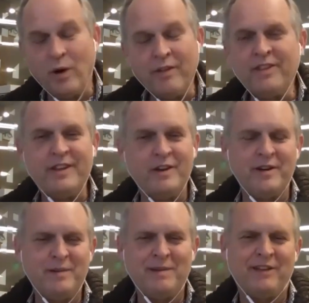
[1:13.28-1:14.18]
That's
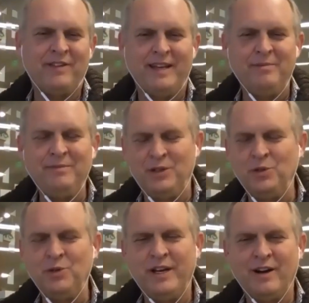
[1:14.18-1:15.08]
one theory about
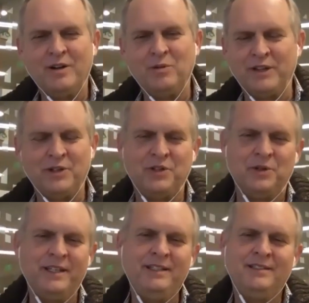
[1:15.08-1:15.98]
them and who they are and what they're
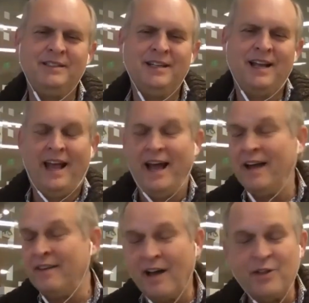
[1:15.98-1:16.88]
doing.
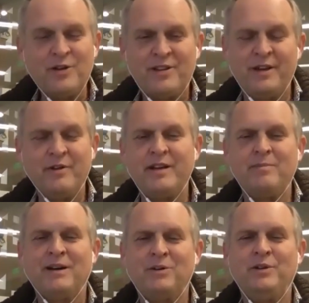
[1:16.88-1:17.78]
Another theory
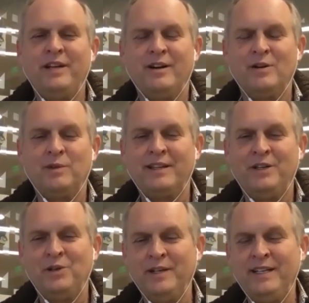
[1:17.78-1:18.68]
about who they are and what they're
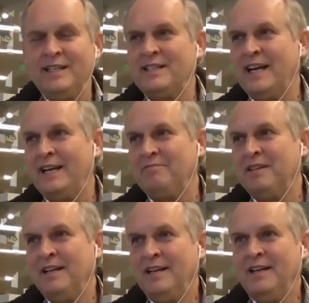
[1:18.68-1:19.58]
doing is that
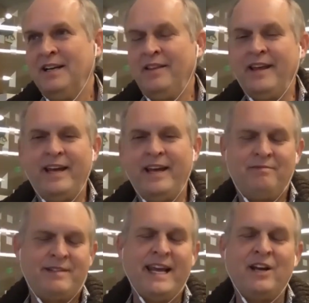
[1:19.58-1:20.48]
they
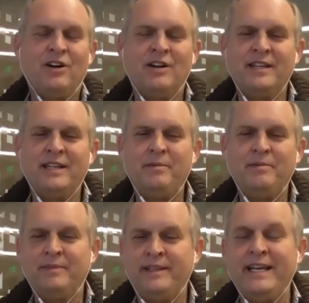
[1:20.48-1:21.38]
take on the
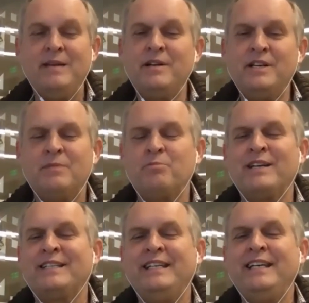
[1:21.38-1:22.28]
image and
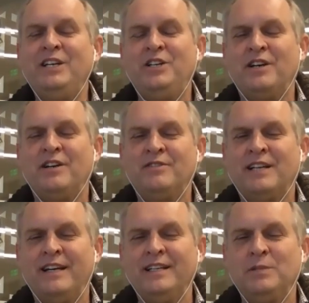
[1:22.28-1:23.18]
prestige of
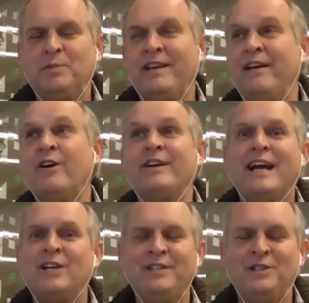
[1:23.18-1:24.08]
science, but they aren't
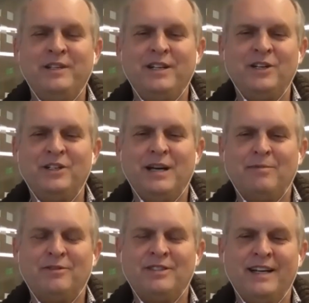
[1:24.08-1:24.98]
actually doing a good
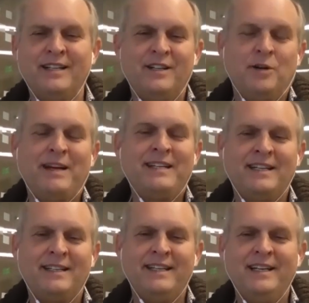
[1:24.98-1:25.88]
job of science. They are
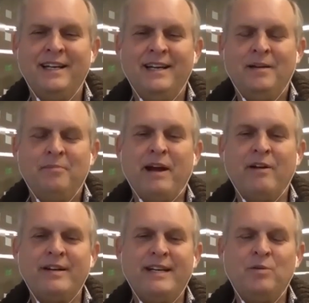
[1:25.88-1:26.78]
basically
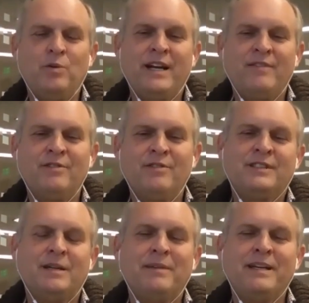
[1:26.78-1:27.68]
parroting whatever
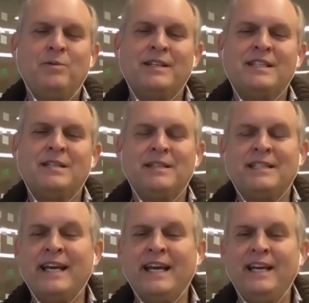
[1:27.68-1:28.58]
somebody wants them to
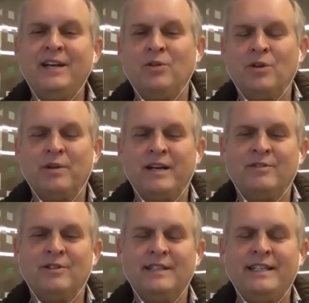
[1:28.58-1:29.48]
say, or
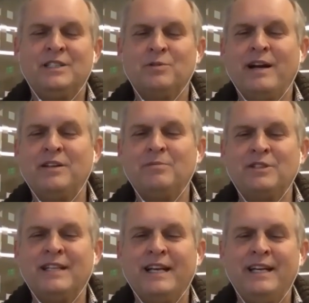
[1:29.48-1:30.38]
whatever elites around them are
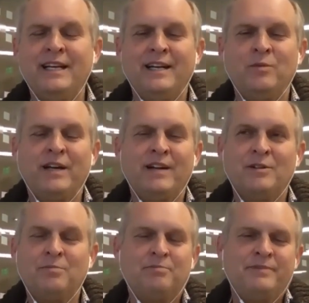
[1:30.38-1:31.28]
saying, and
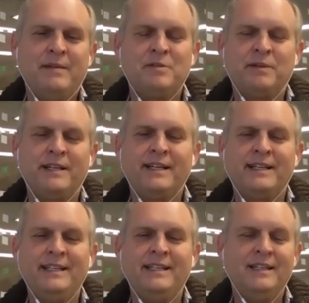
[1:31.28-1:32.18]
whatever seems
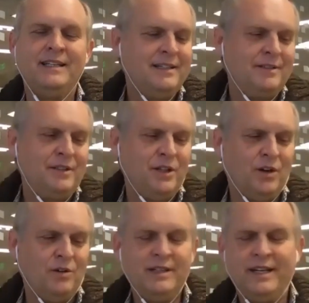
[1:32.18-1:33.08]
politically, you
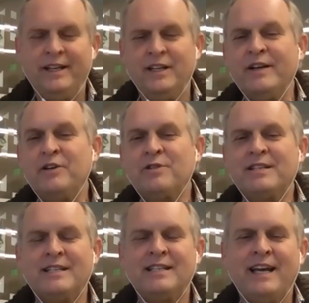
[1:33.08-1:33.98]
know, in their interest
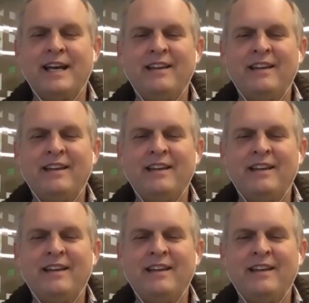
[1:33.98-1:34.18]
to say.